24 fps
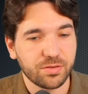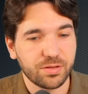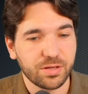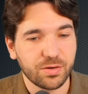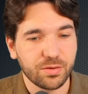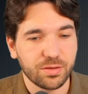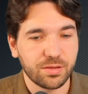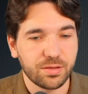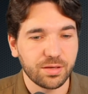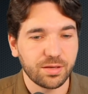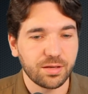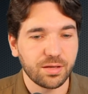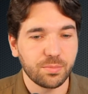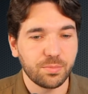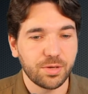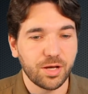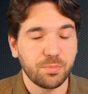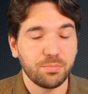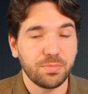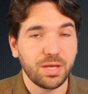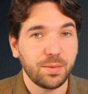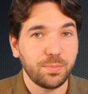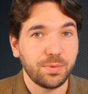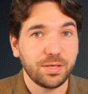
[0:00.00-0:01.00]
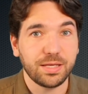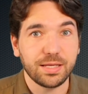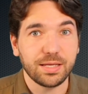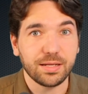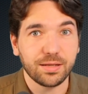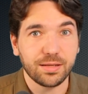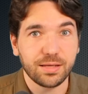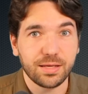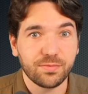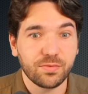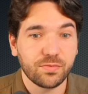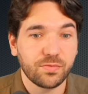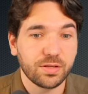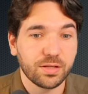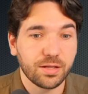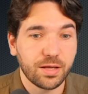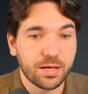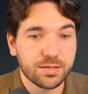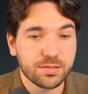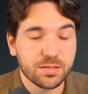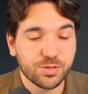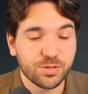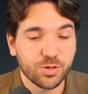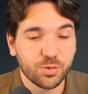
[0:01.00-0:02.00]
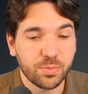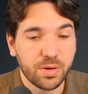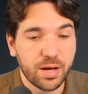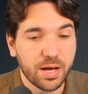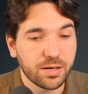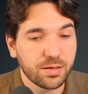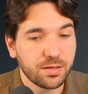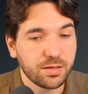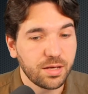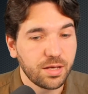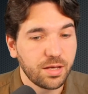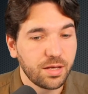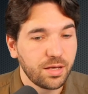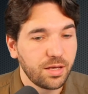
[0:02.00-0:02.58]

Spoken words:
they were thinking about maybe he'd leave if he lost to Joe Biden.